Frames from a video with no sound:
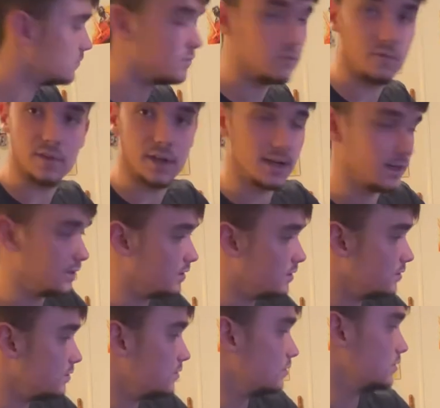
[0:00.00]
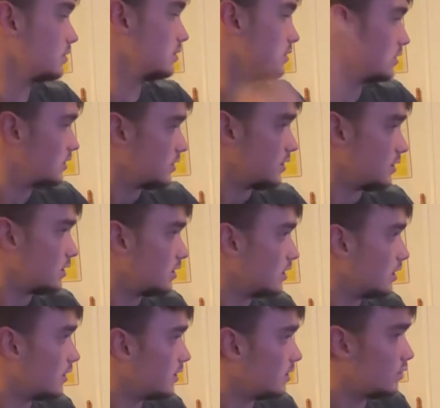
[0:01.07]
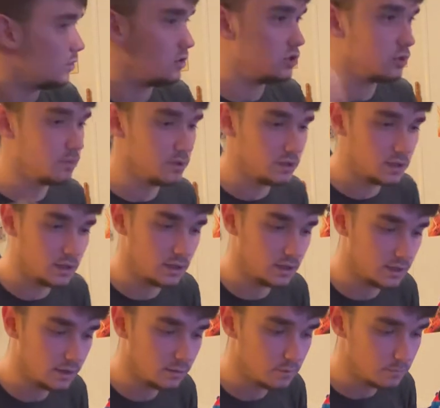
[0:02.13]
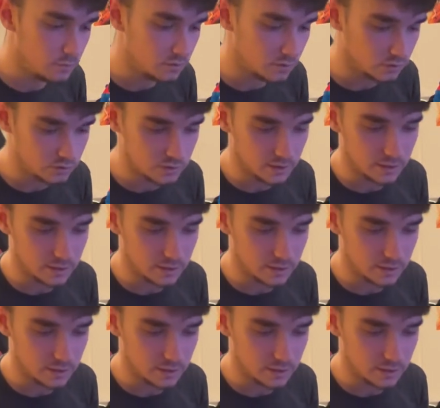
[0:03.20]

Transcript: Fan. I think we should be done, and now we move on to the